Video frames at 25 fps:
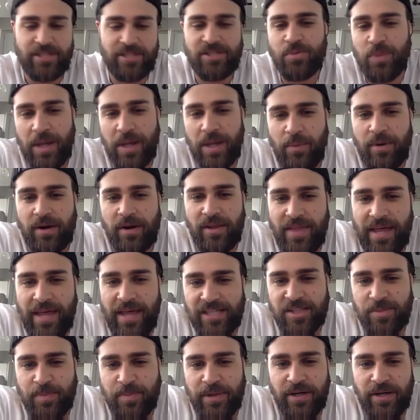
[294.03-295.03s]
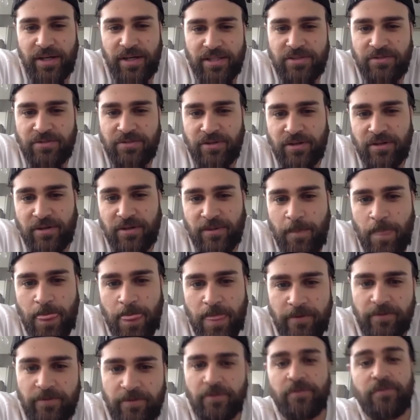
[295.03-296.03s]
So I wanted that experience for
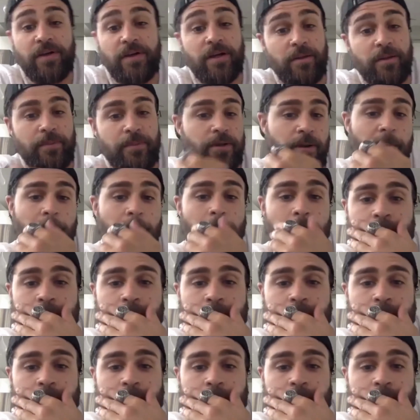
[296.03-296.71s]
film,